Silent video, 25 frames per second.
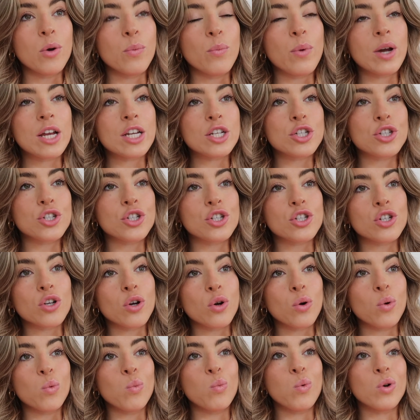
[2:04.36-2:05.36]
which
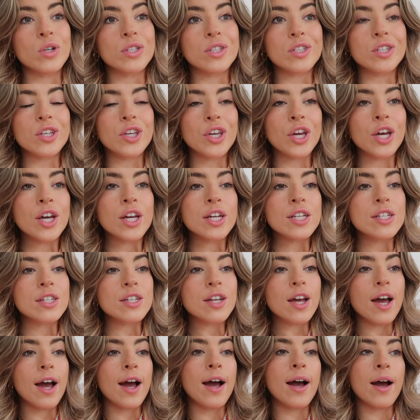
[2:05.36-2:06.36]
was good.
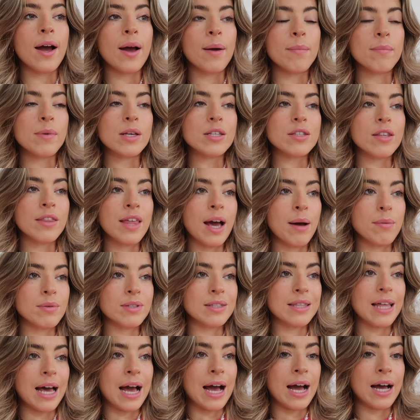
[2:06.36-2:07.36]
Um, so that
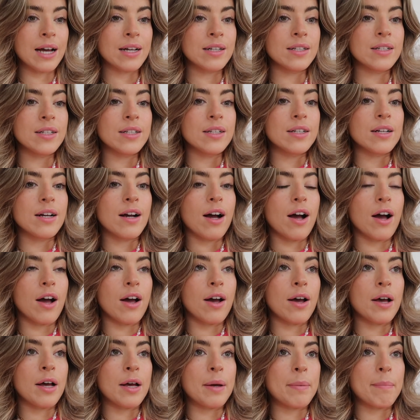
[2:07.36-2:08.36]
was that,
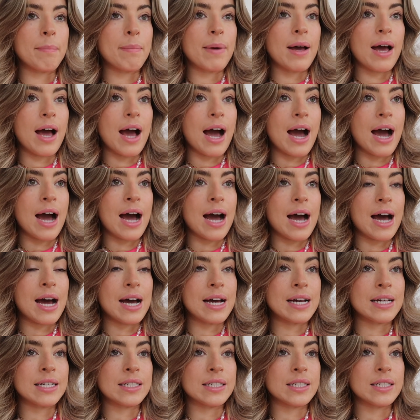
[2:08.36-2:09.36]
um,
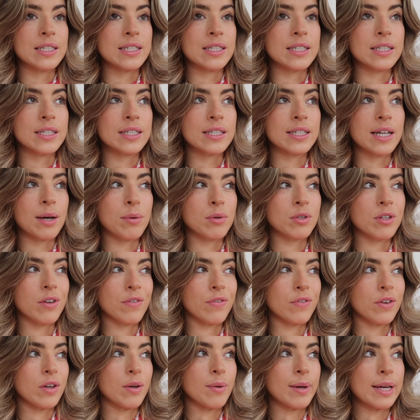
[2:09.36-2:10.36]
and that was a
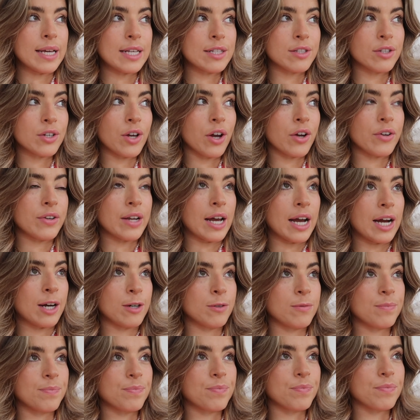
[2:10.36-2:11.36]
few weeks ago
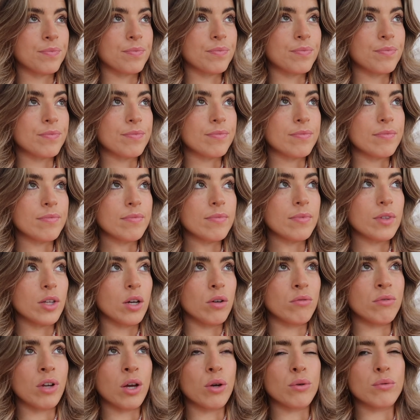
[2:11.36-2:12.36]
now.
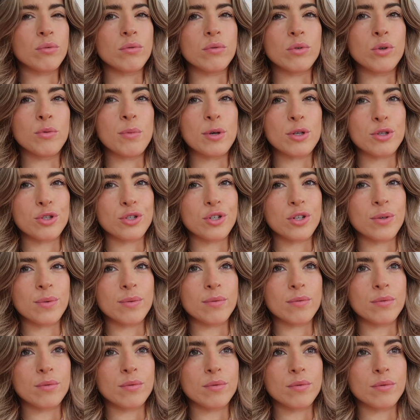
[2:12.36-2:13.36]
Oh no, almost two,
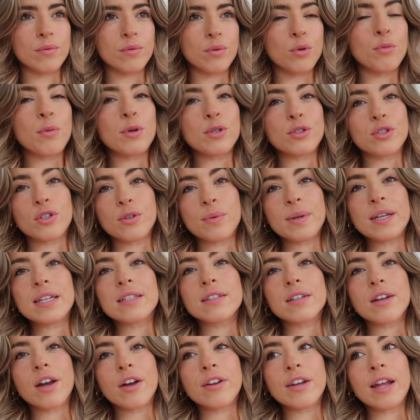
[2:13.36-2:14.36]
almost two
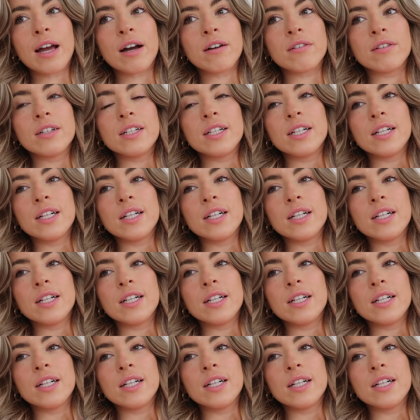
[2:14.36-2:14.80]
weeks ago now